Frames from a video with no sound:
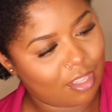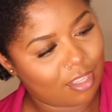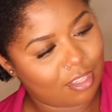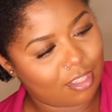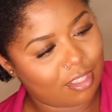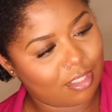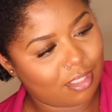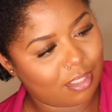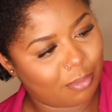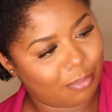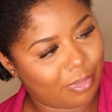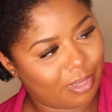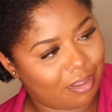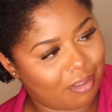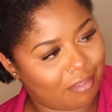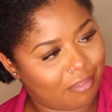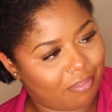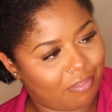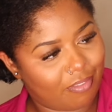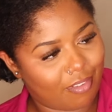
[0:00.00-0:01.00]
This will be
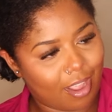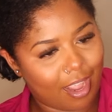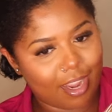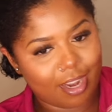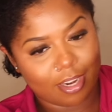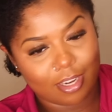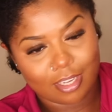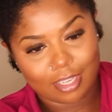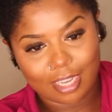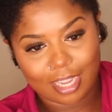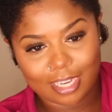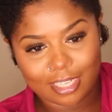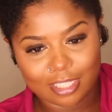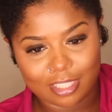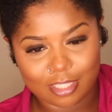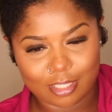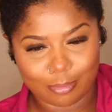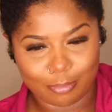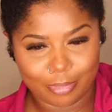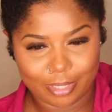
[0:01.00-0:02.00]
a fire, like
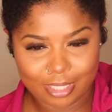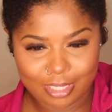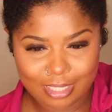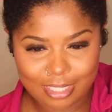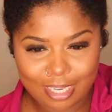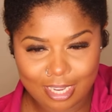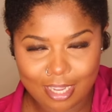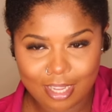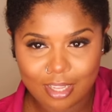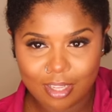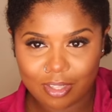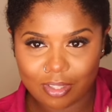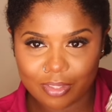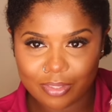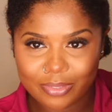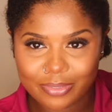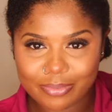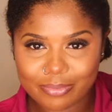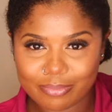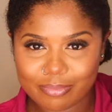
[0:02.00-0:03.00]
just buss down.